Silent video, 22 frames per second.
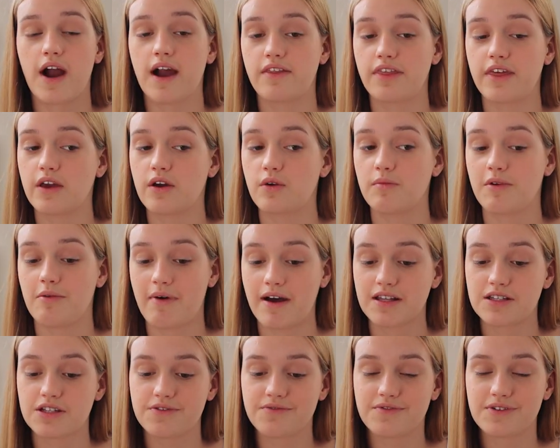I think it would be
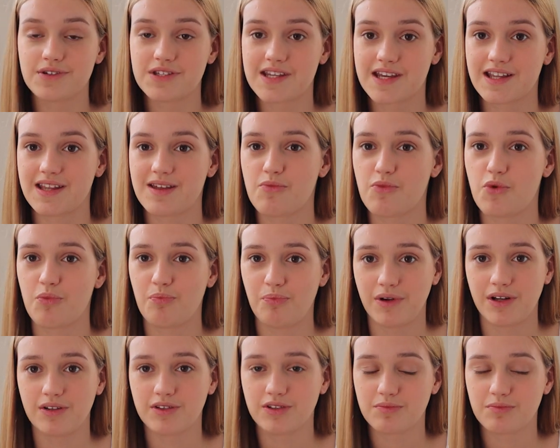better if it was slightly more
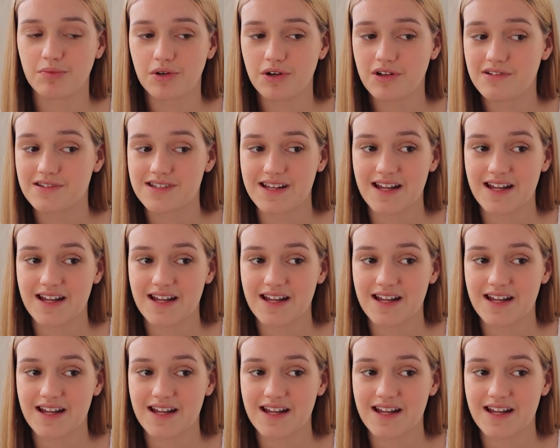buildable,